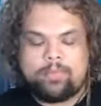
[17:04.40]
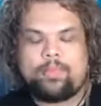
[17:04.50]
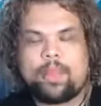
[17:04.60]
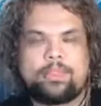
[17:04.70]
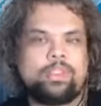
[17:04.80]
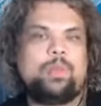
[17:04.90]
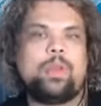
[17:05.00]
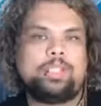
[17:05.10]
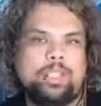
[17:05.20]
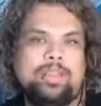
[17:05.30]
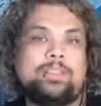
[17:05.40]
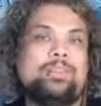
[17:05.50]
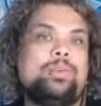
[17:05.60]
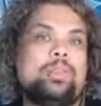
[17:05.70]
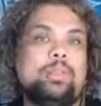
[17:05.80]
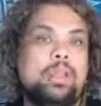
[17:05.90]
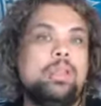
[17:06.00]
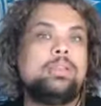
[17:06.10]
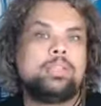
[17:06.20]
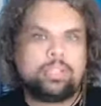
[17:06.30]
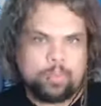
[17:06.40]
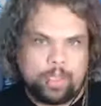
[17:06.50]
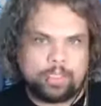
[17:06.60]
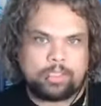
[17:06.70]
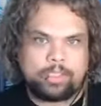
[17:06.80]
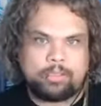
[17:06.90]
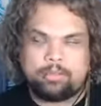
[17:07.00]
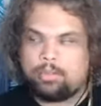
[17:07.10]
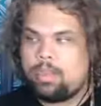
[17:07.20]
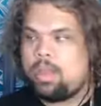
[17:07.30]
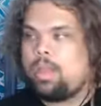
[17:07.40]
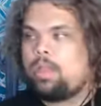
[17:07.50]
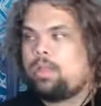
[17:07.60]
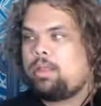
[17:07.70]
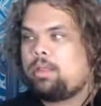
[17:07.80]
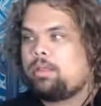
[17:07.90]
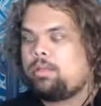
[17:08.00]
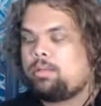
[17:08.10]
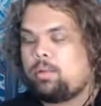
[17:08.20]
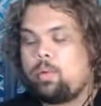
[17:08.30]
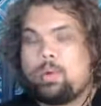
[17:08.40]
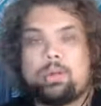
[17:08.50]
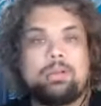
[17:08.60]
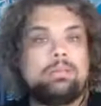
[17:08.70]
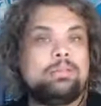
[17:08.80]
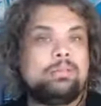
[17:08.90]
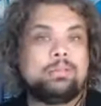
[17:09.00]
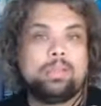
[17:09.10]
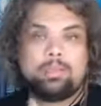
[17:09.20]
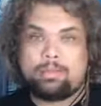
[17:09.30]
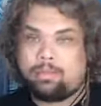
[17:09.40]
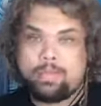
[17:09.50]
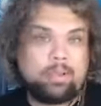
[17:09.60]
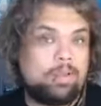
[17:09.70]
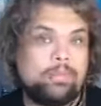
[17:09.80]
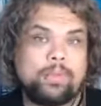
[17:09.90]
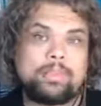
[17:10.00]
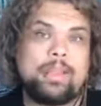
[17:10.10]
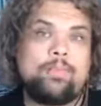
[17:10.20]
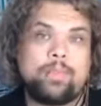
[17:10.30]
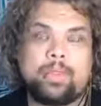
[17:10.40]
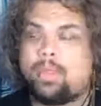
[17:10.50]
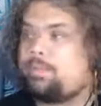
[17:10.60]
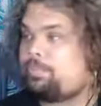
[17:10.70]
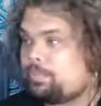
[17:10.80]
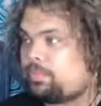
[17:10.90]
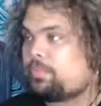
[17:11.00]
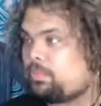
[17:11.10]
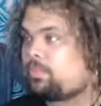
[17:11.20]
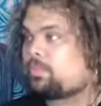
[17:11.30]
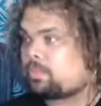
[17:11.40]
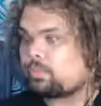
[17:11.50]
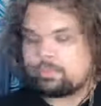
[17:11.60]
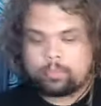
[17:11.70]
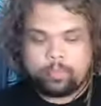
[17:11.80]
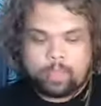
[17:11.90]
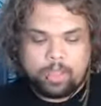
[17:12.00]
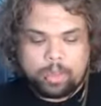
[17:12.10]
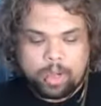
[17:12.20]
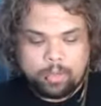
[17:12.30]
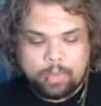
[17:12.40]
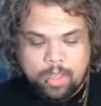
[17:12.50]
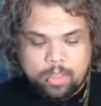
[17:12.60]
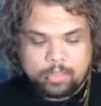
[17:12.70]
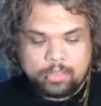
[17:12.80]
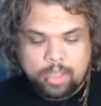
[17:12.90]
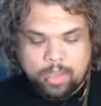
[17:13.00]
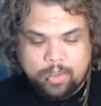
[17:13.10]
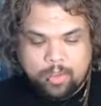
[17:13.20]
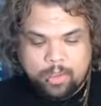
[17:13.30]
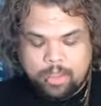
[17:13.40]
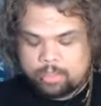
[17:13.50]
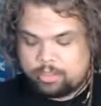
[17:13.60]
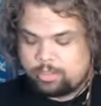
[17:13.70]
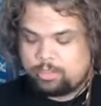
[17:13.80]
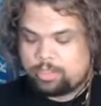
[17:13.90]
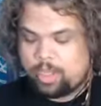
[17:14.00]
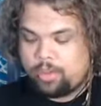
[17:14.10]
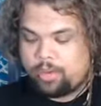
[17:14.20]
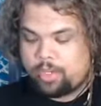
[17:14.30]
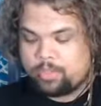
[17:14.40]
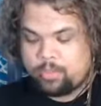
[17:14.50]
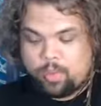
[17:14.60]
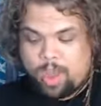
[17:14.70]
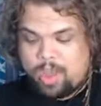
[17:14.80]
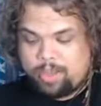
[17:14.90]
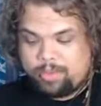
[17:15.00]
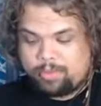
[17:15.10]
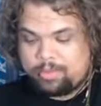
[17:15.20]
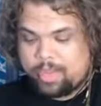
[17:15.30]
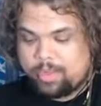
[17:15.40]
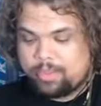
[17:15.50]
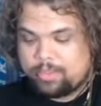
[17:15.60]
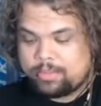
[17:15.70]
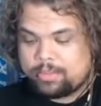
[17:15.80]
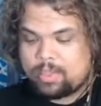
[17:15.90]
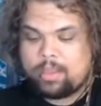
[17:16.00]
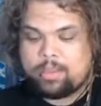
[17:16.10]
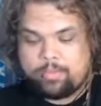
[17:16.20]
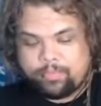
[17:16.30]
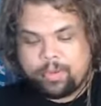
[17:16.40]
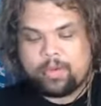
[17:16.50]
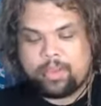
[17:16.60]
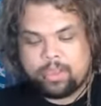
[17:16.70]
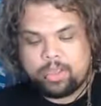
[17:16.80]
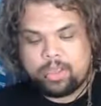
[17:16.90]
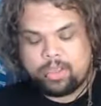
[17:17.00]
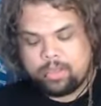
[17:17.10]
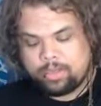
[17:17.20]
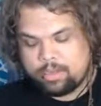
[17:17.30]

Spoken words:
invest too much in a certain situation, or engulf yourself with it, you know? So Joker is wild. That is a very good,